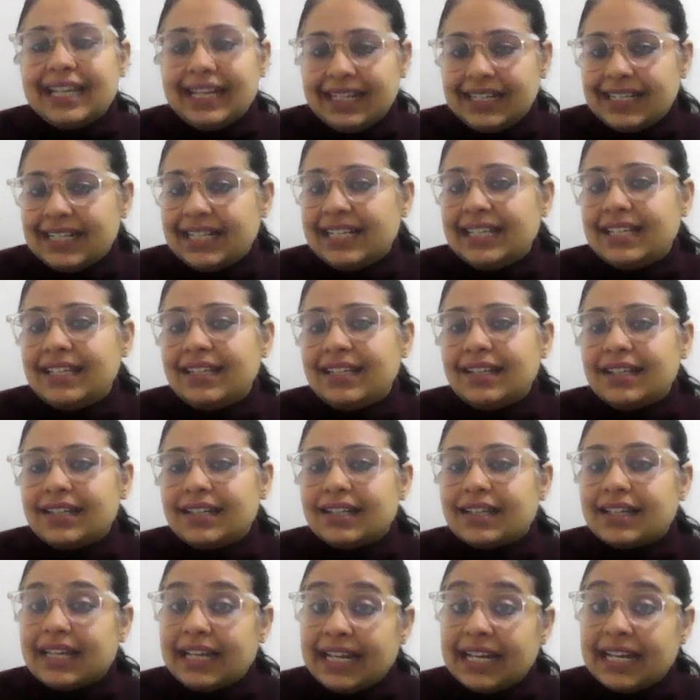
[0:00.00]
AD
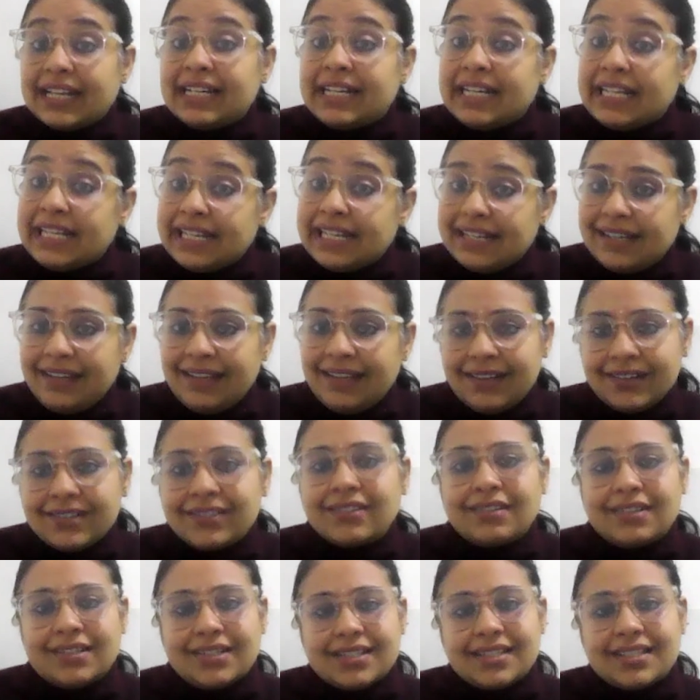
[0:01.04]

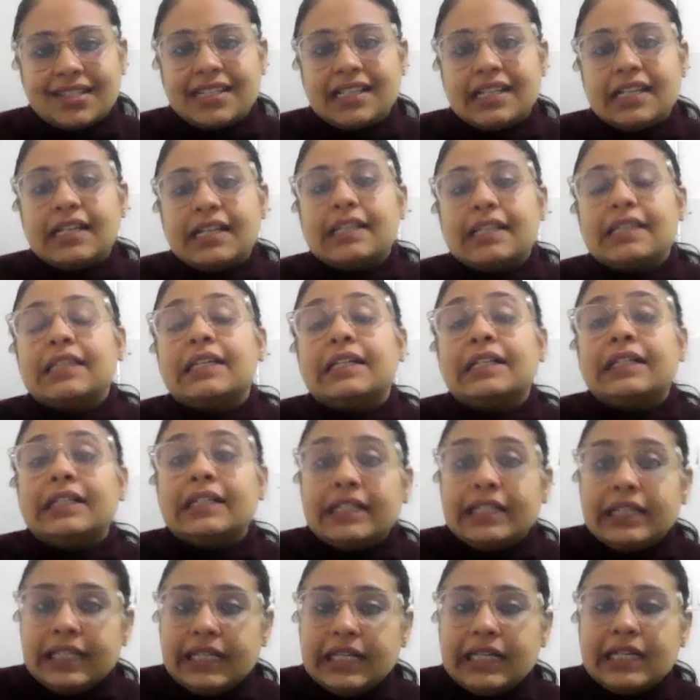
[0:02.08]
years, the
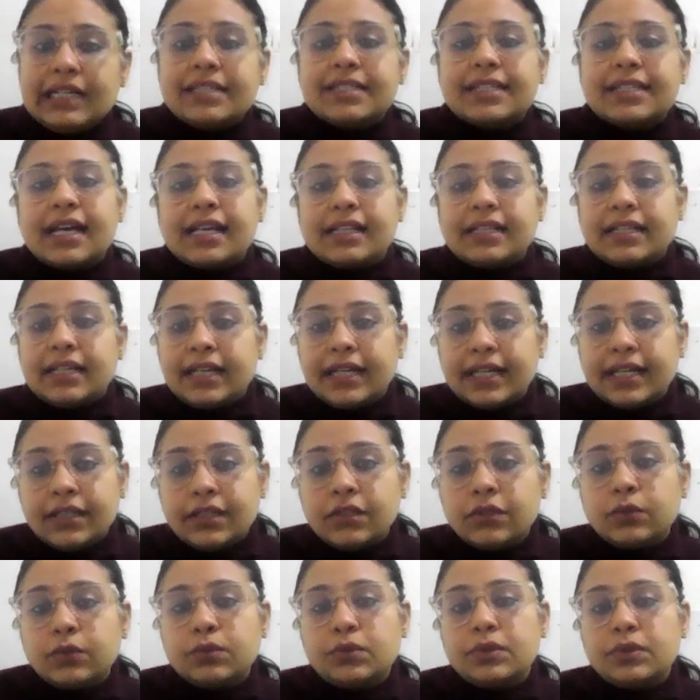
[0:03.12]
Greeks and
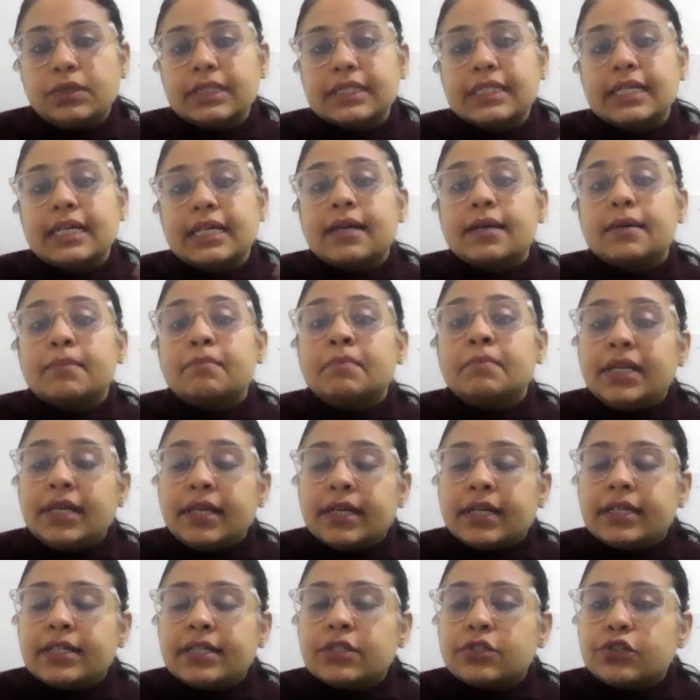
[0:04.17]
Hindus
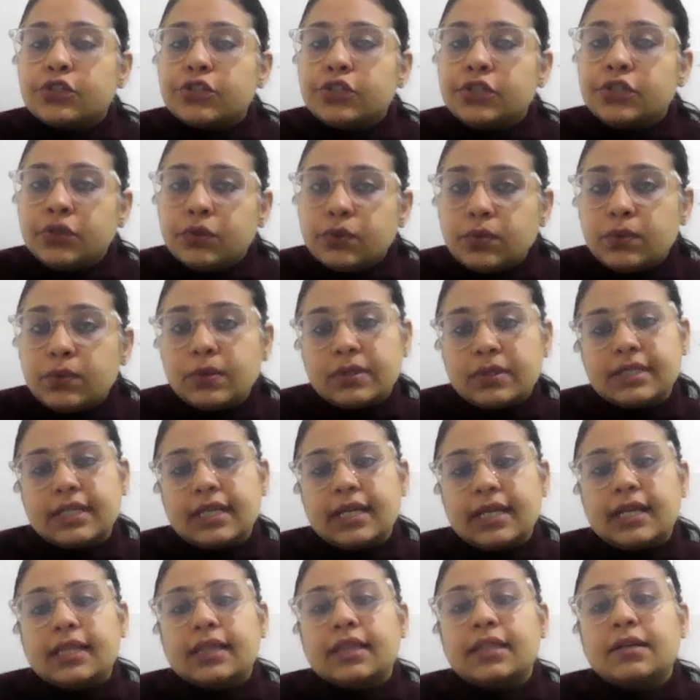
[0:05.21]
began to use
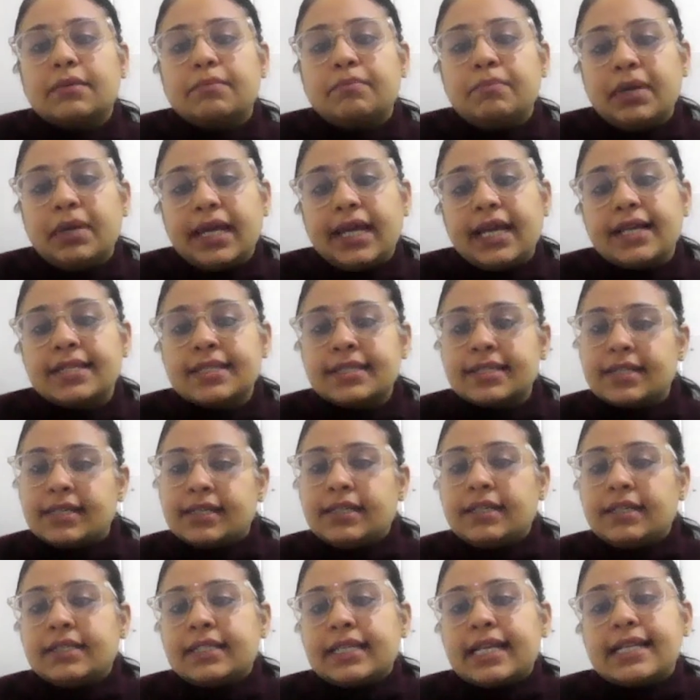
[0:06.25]
the base
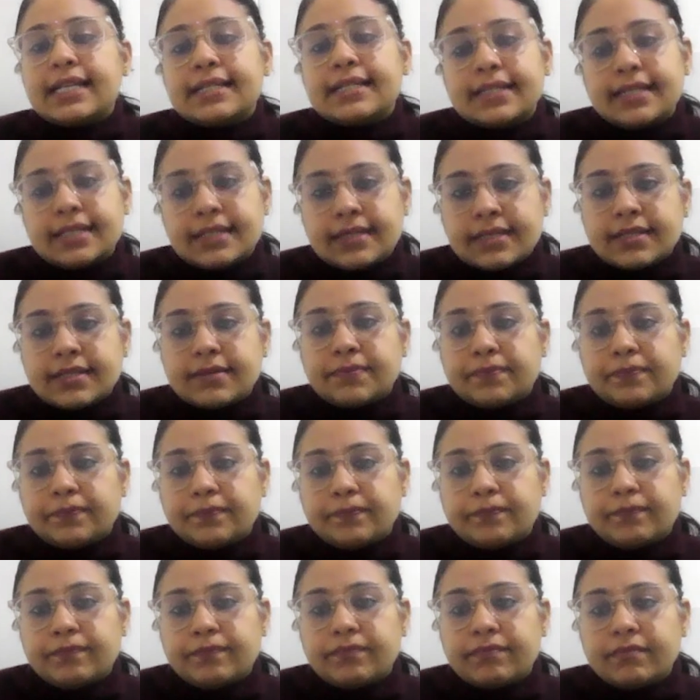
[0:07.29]
10 system,
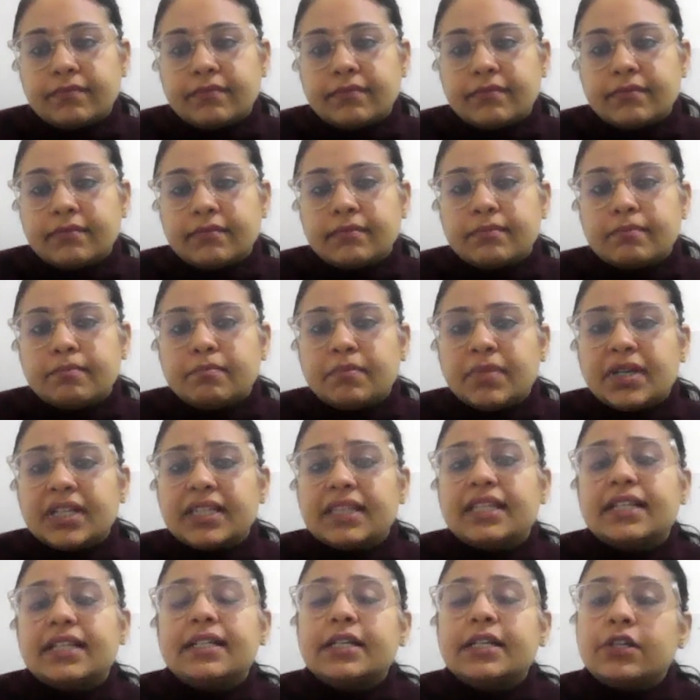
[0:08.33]

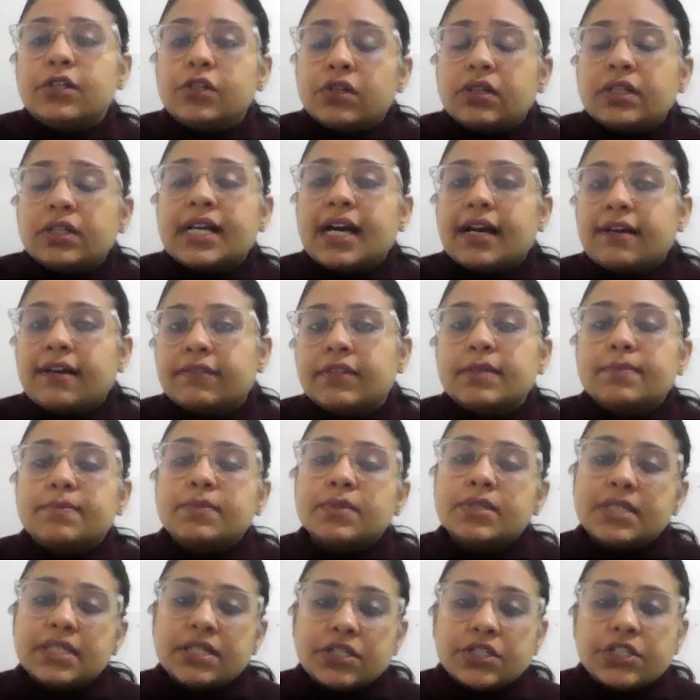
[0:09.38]
but they did not have the
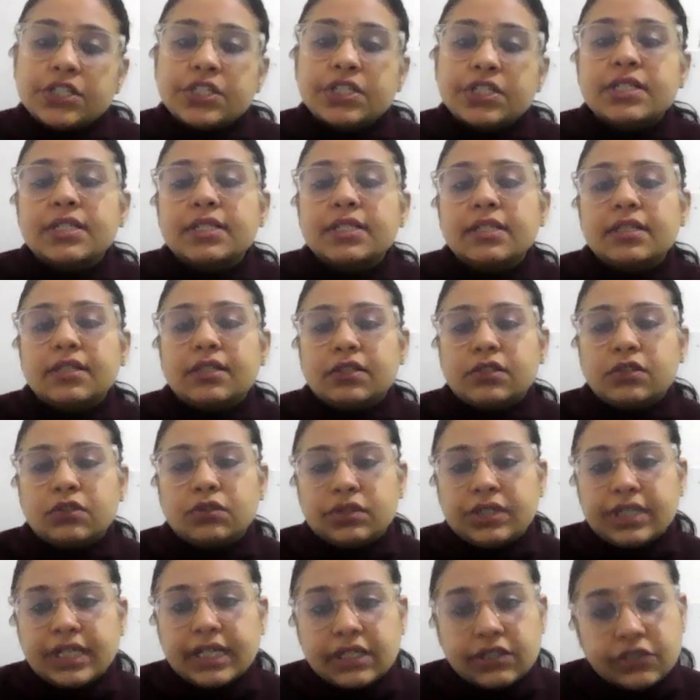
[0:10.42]
positional
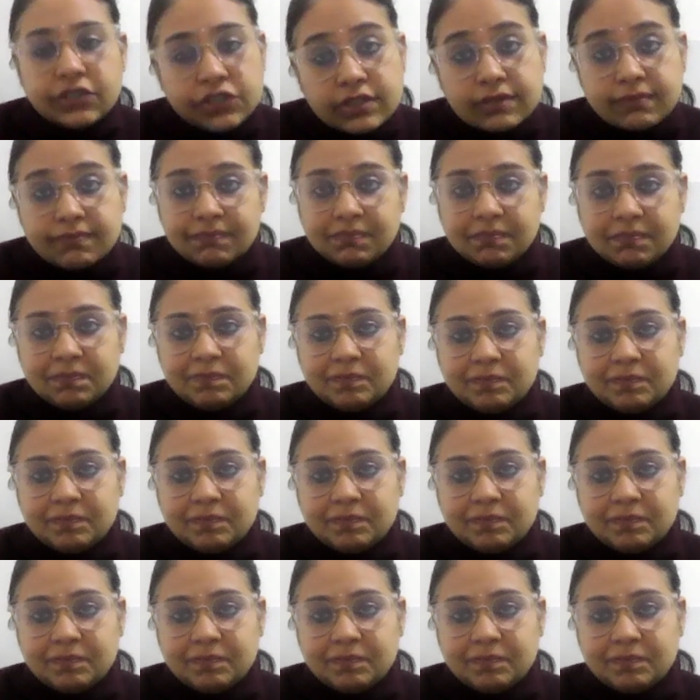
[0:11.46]
notation.